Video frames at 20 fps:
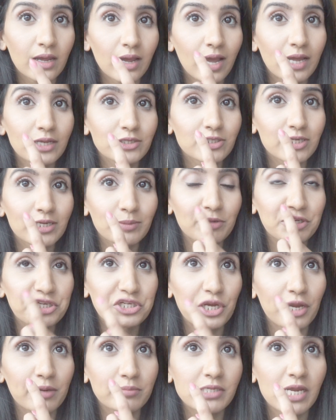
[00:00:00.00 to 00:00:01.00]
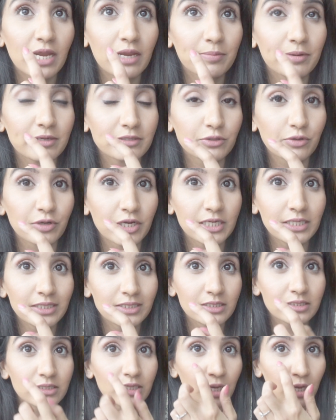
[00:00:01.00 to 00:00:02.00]
actually my Shape Tape has
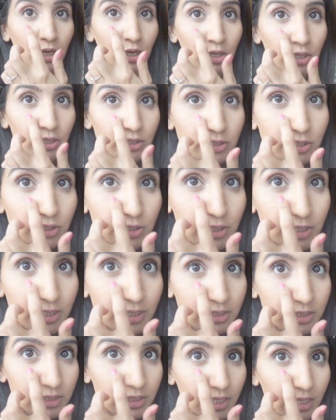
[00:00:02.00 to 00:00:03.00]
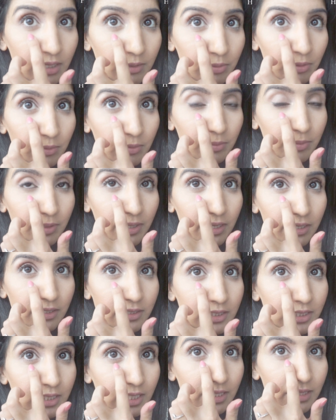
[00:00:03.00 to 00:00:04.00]
creased. So you can see probably
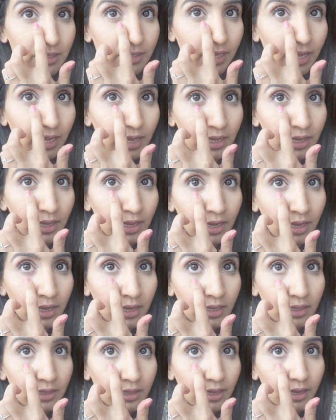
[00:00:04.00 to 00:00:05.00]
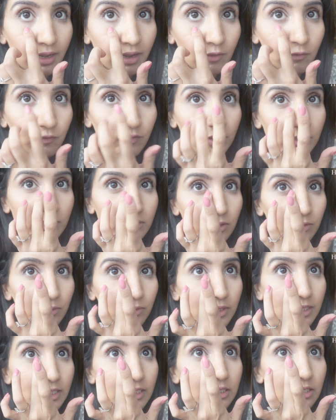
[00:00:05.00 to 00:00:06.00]
underneath there that I have these
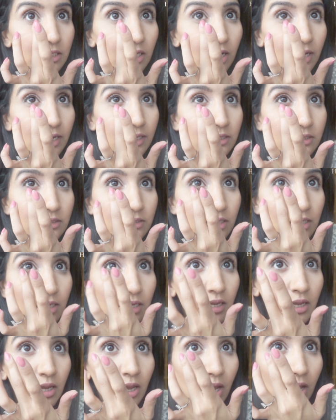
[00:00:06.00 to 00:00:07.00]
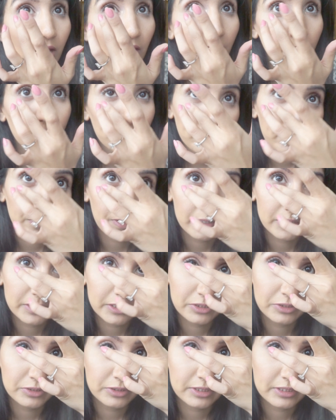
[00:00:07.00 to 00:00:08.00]
crease lines. I
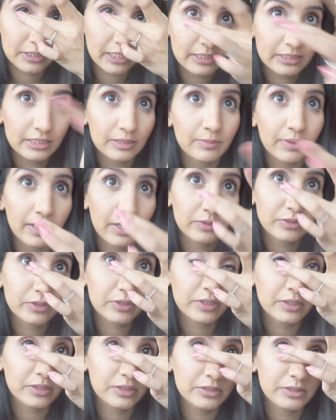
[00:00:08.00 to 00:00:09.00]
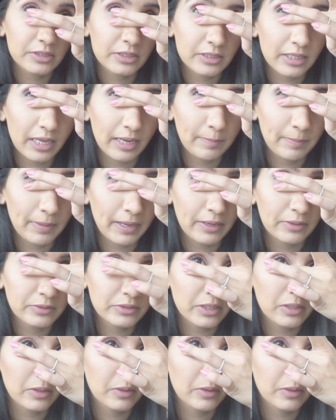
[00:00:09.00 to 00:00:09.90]
did use a setting powder and I used the same powder